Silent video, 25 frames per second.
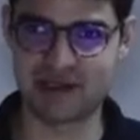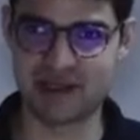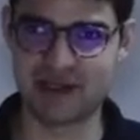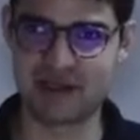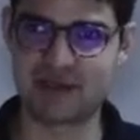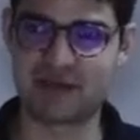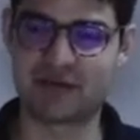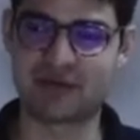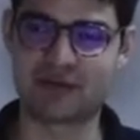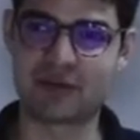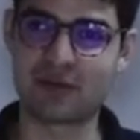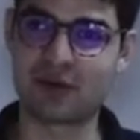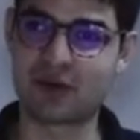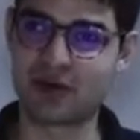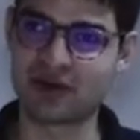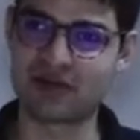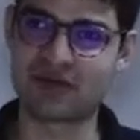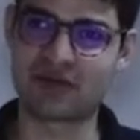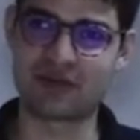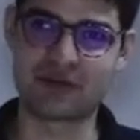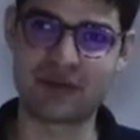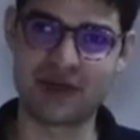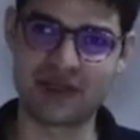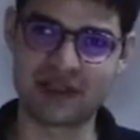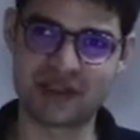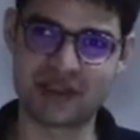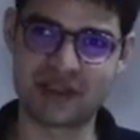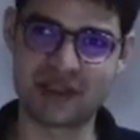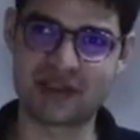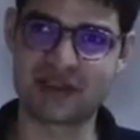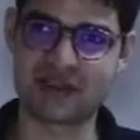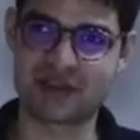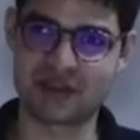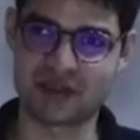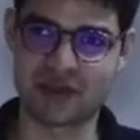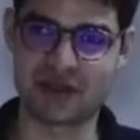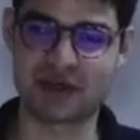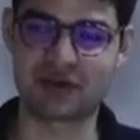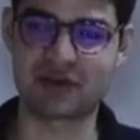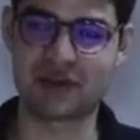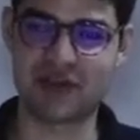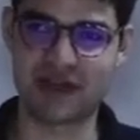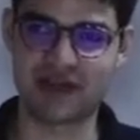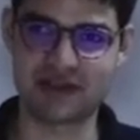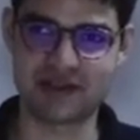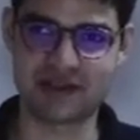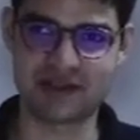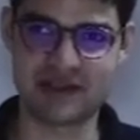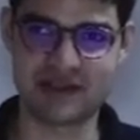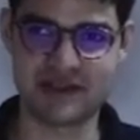For more information and to contact
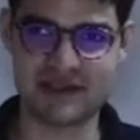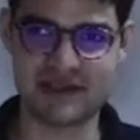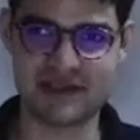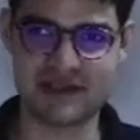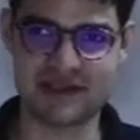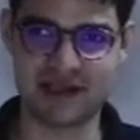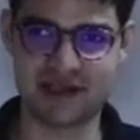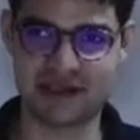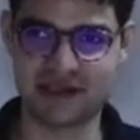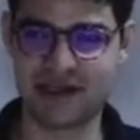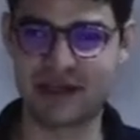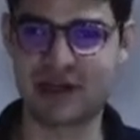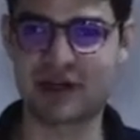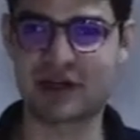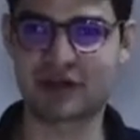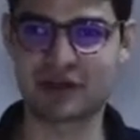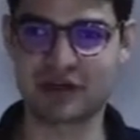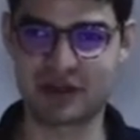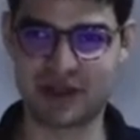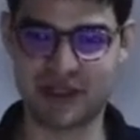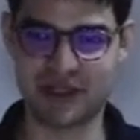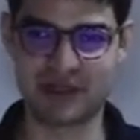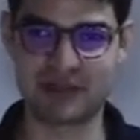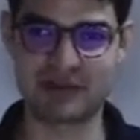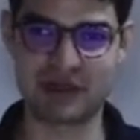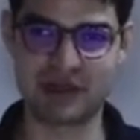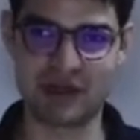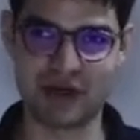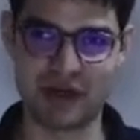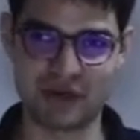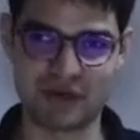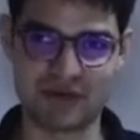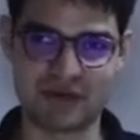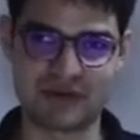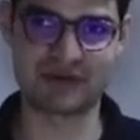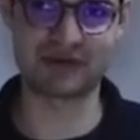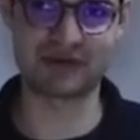us, click on the link below.